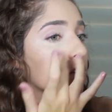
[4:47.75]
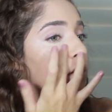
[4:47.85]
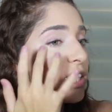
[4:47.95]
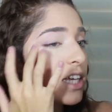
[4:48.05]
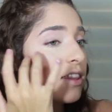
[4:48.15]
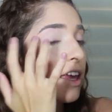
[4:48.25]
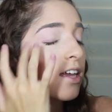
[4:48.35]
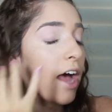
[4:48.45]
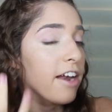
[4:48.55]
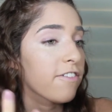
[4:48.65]
Except they
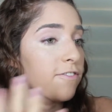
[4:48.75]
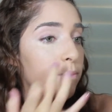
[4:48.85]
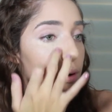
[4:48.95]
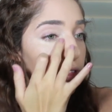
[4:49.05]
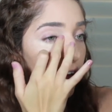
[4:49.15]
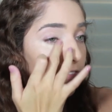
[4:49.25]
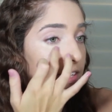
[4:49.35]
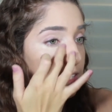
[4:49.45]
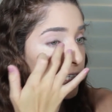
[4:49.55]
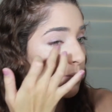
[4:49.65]
kind of both have
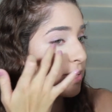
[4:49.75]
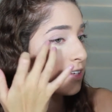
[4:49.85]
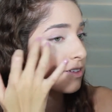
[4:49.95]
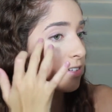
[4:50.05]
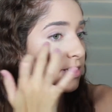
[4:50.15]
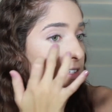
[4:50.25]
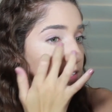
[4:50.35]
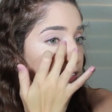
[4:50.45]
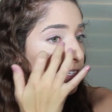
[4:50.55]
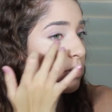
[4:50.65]
the same
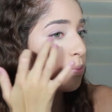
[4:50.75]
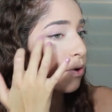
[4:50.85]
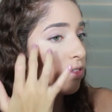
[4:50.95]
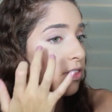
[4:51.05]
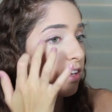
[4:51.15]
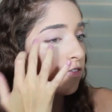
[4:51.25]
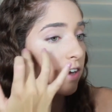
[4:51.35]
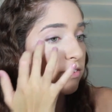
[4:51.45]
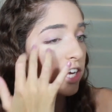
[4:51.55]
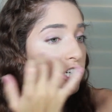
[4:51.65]
consistency, both the
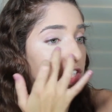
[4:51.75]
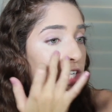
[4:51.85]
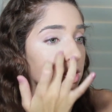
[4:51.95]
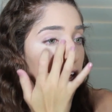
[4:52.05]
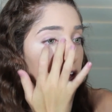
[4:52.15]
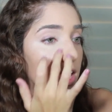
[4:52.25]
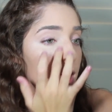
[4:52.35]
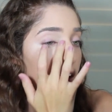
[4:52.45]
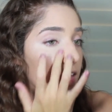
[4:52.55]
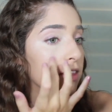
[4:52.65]
foundation
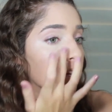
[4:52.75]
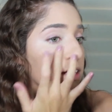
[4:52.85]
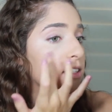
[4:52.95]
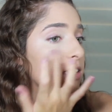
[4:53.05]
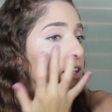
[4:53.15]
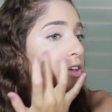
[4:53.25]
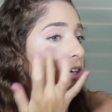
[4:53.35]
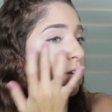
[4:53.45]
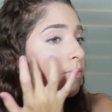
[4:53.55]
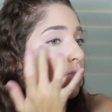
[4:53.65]
and the concealer.